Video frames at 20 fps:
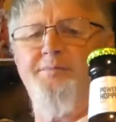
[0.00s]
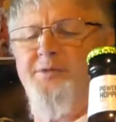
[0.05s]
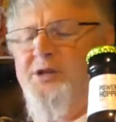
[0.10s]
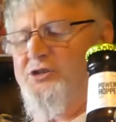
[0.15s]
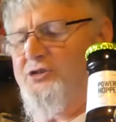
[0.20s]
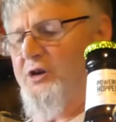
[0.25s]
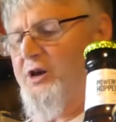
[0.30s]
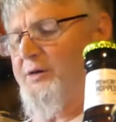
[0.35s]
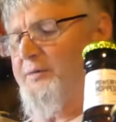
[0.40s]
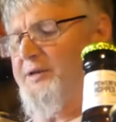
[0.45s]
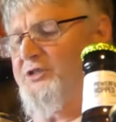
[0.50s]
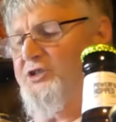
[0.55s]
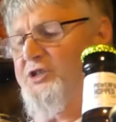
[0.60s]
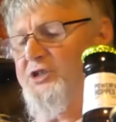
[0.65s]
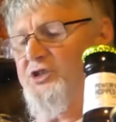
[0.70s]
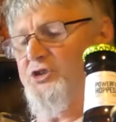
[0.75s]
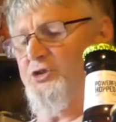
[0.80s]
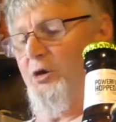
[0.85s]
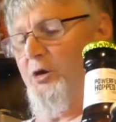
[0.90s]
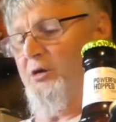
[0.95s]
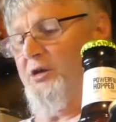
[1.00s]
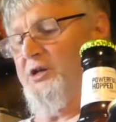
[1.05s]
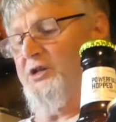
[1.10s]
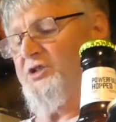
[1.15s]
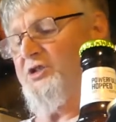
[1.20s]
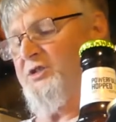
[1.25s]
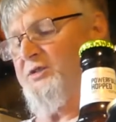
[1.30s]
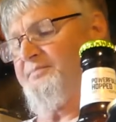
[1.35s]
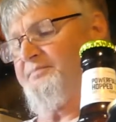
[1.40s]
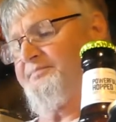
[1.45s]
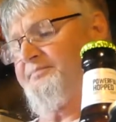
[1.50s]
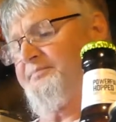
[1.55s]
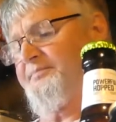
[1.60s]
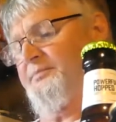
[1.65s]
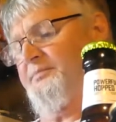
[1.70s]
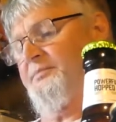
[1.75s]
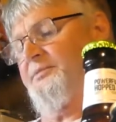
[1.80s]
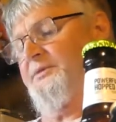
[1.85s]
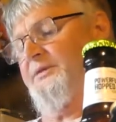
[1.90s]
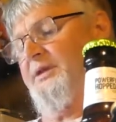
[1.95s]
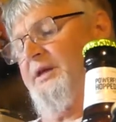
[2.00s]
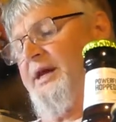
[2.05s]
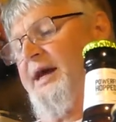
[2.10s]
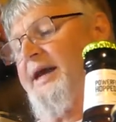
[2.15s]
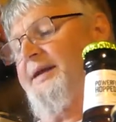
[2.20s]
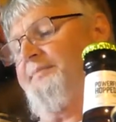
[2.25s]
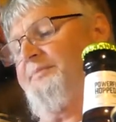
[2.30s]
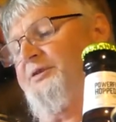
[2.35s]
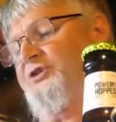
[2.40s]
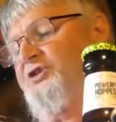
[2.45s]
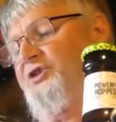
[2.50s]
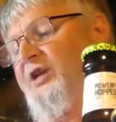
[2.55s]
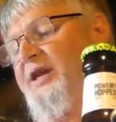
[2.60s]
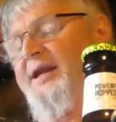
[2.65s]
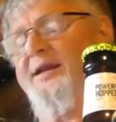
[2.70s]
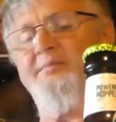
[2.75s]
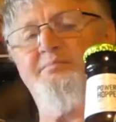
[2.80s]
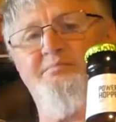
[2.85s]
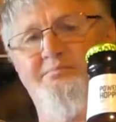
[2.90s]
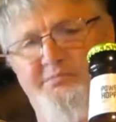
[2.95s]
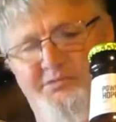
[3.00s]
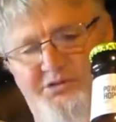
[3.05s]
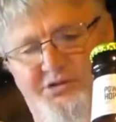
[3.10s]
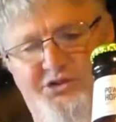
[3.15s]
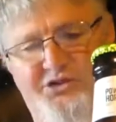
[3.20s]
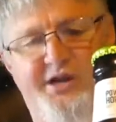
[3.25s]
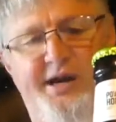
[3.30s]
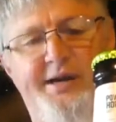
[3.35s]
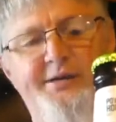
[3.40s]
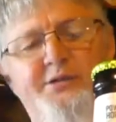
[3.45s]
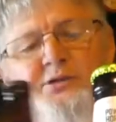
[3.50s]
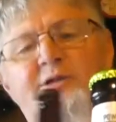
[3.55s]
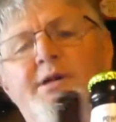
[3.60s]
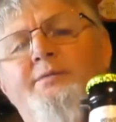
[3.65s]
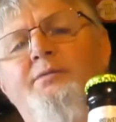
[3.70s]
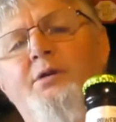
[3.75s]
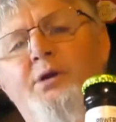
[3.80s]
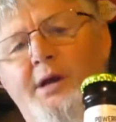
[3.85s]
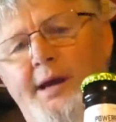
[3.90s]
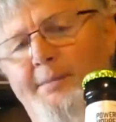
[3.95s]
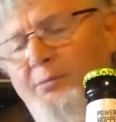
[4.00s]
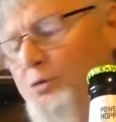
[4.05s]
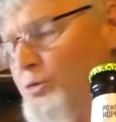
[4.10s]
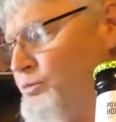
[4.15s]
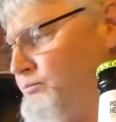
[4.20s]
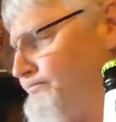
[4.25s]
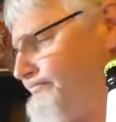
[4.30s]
That's $6, 8%. As I say, just have a couple.